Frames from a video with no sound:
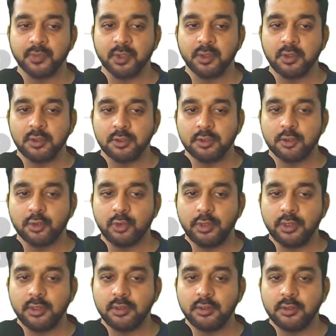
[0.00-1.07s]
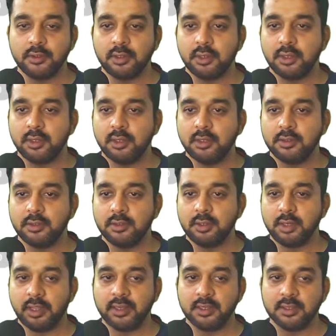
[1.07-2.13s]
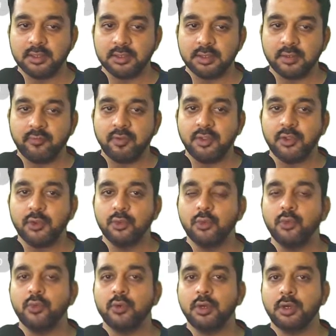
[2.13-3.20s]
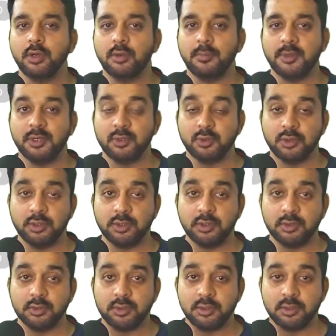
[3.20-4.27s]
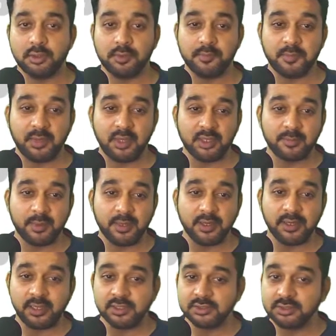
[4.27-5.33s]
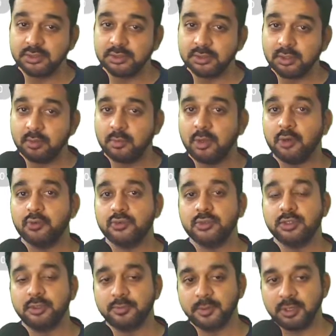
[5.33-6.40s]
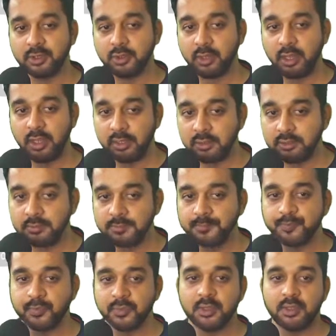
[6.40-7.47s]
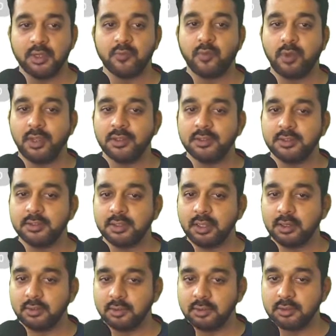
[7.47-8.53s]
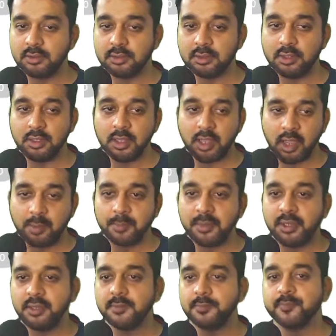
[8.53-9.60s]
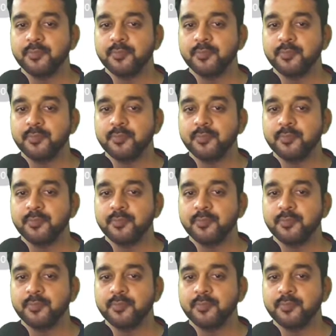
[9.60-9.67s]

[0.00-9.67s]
So here like it is giving you a particular explanation about this particular error, that why this error is happening.